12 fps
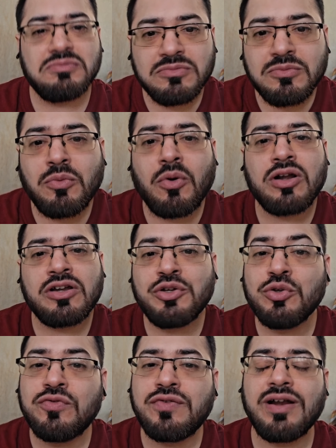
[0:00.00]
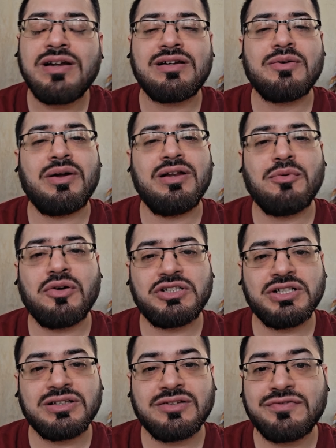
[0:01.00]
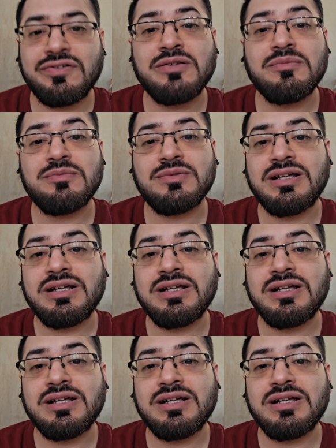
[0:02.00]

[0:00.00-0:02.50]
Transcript: what you felt while watching the film.